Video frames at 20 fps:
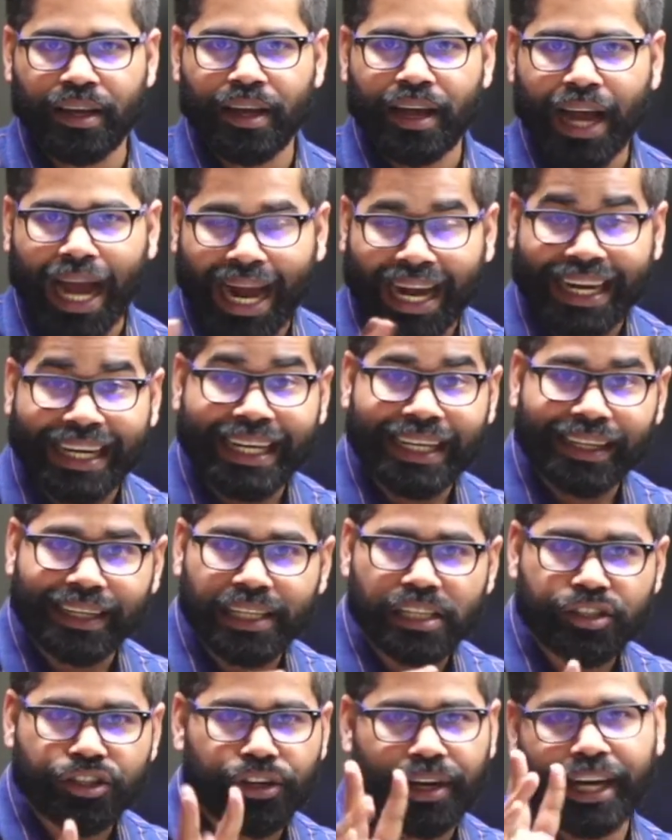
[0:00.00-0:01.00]

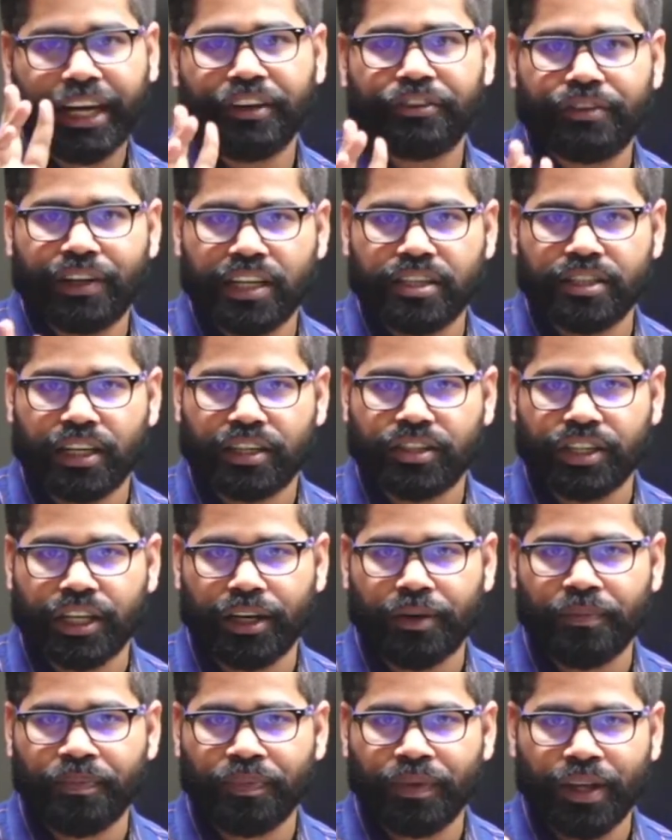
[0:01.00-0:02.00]
Agricultural infrastructure.
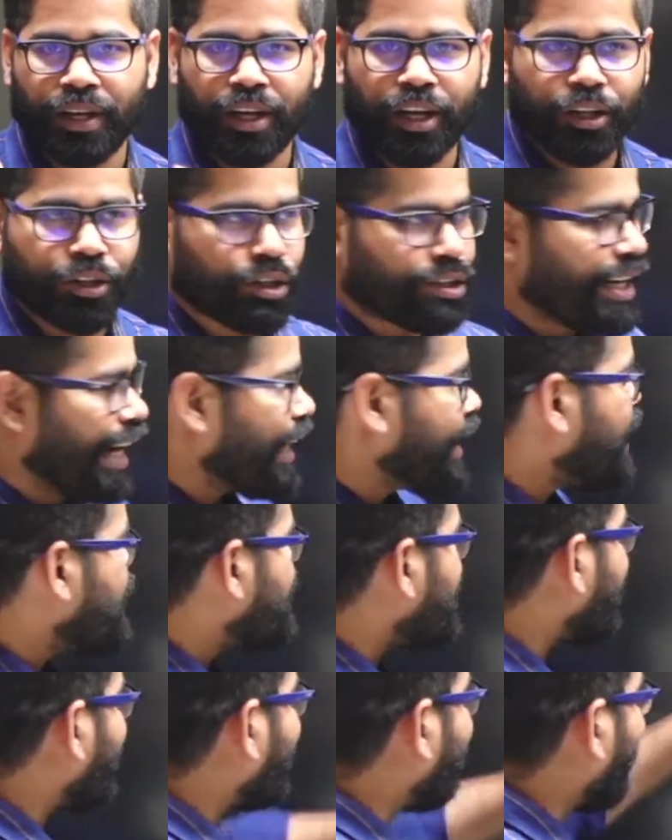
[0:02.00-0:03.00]
So that is
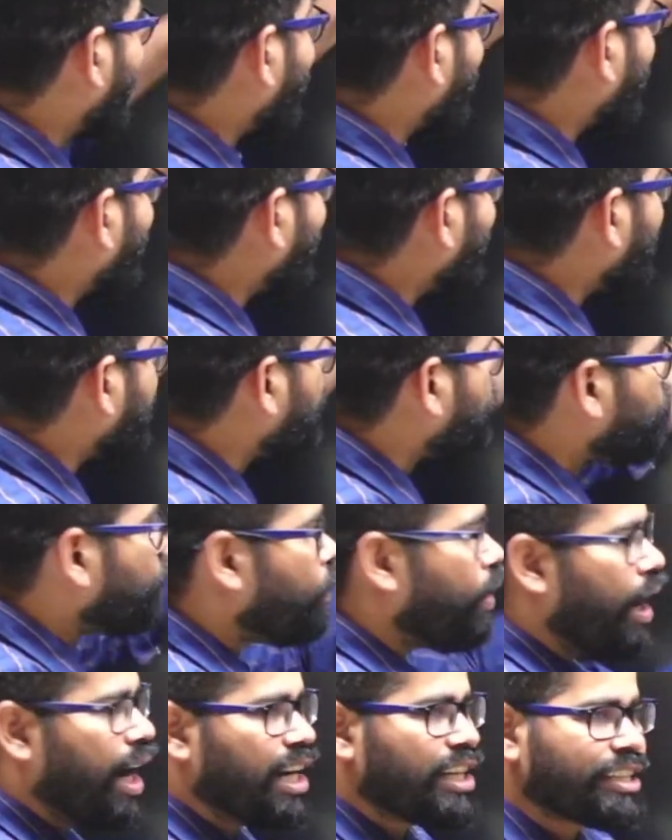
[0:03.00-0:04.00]
a category 2
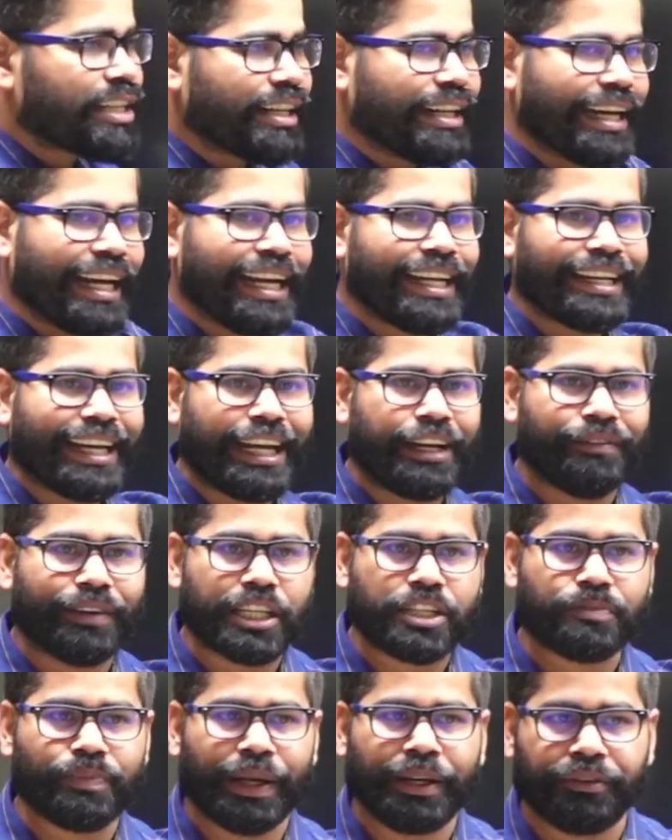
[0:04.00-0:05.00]
alternate
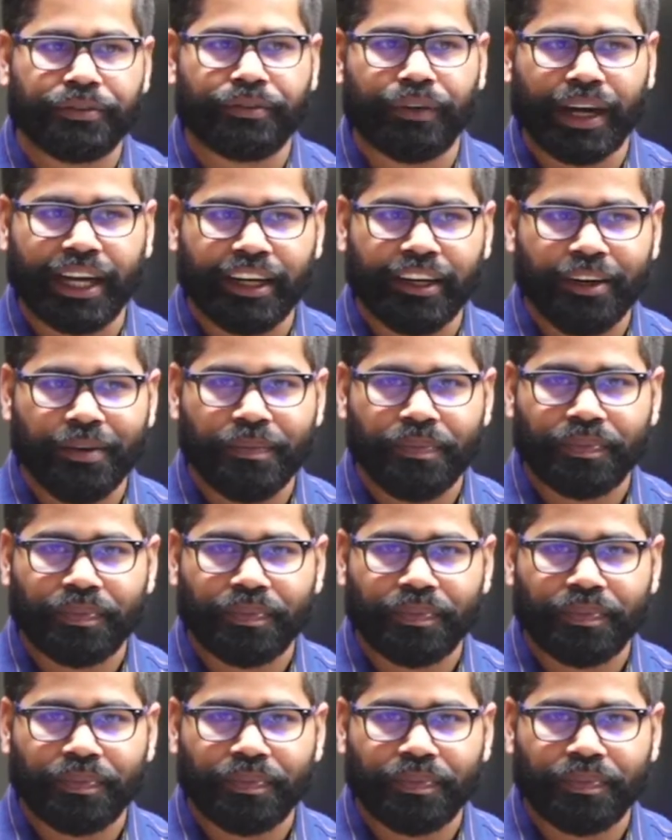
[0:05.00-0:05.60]
investment fund.